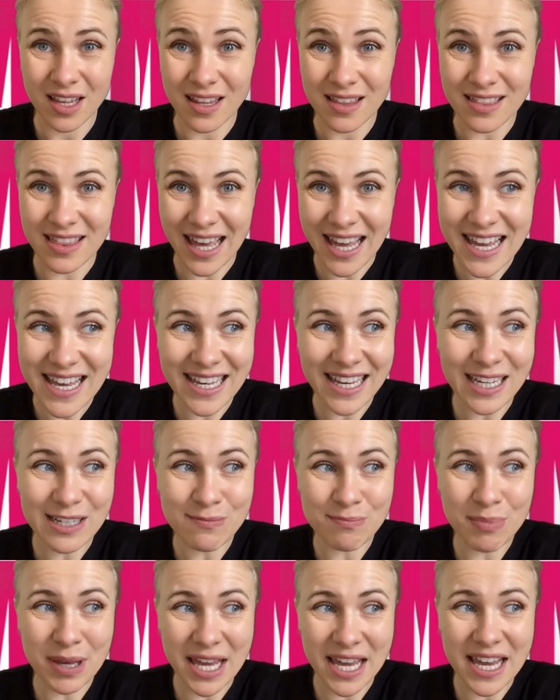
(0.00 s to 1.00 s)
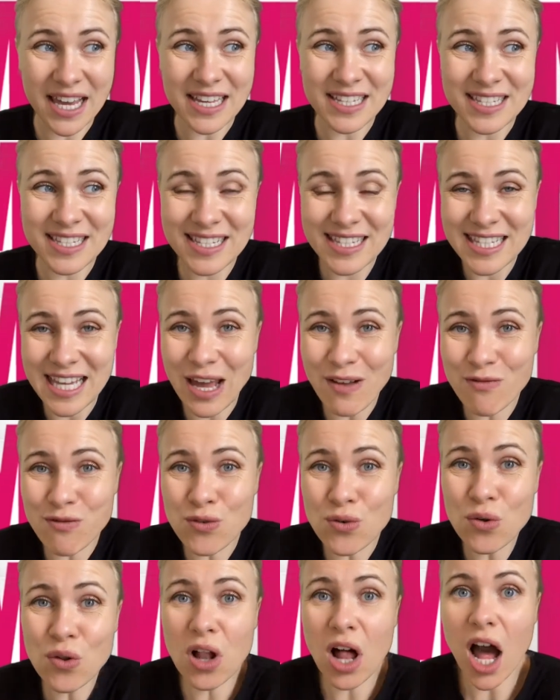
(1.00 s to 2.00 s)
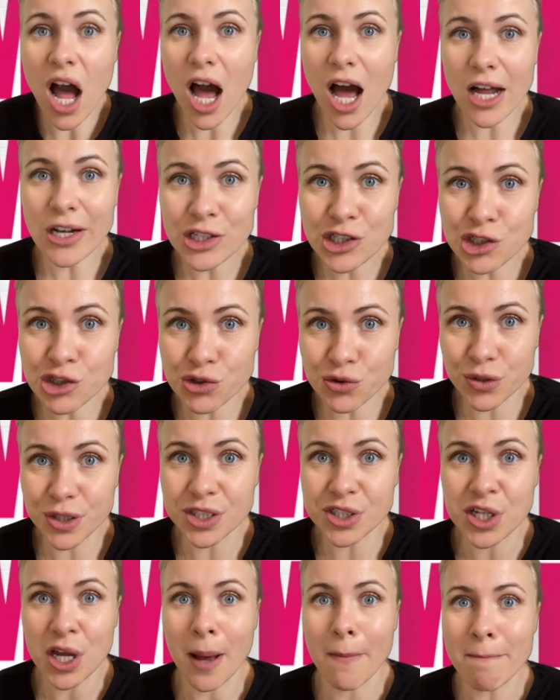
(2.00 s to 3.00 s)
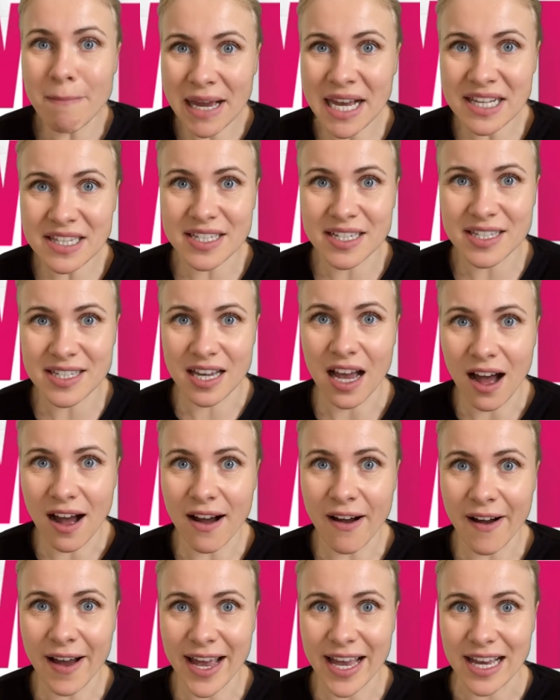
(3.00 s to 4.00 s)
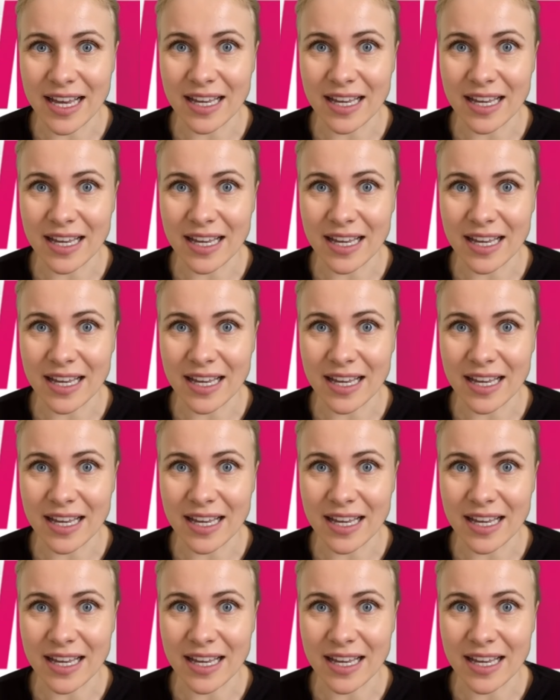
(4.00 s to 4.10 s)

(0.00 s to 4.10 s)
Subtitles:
They can be several 100 meters high.